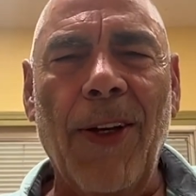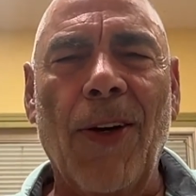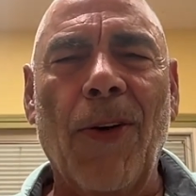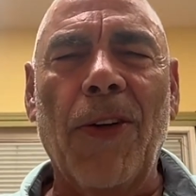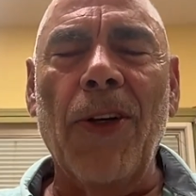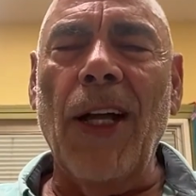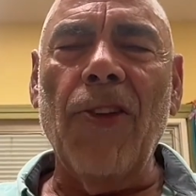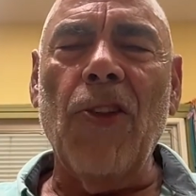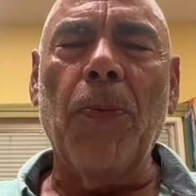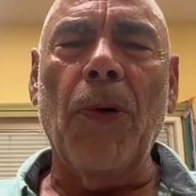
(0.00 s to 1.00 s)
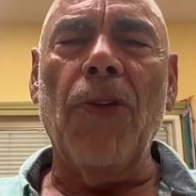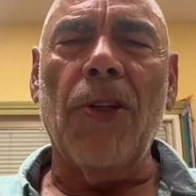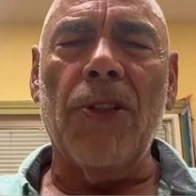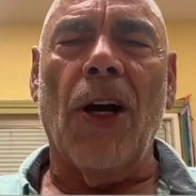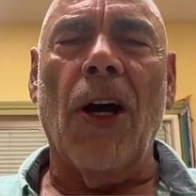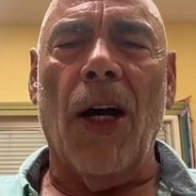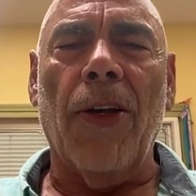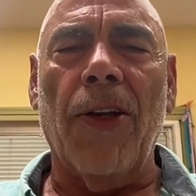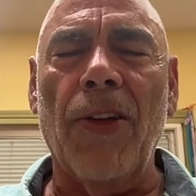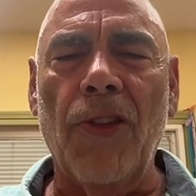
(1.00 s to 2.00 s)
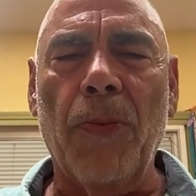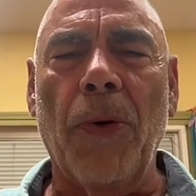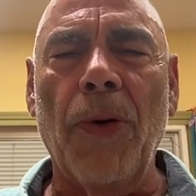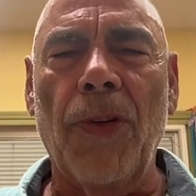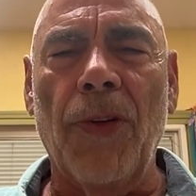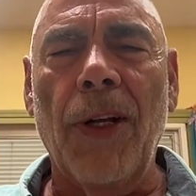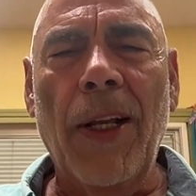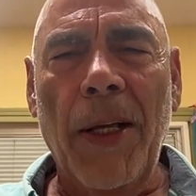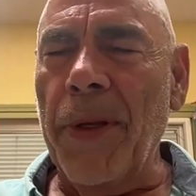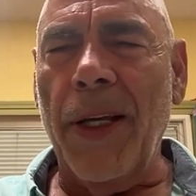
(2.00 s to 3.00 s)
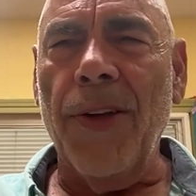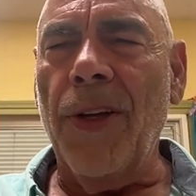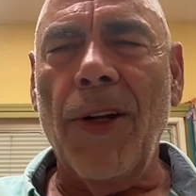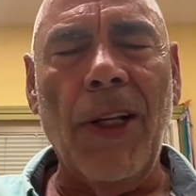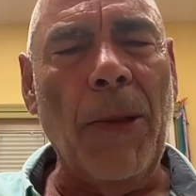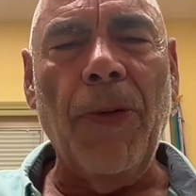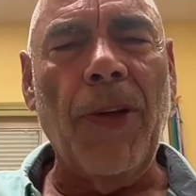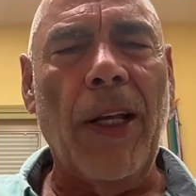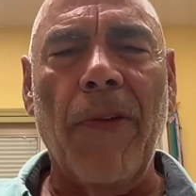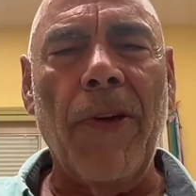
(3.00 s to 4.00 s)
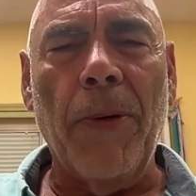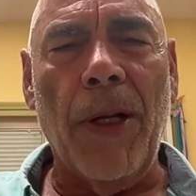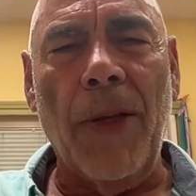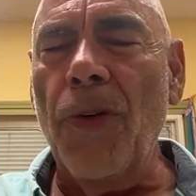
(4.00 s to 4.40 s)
No, you're not supposed to talk. You're not supposed to, because it'll upset everybody.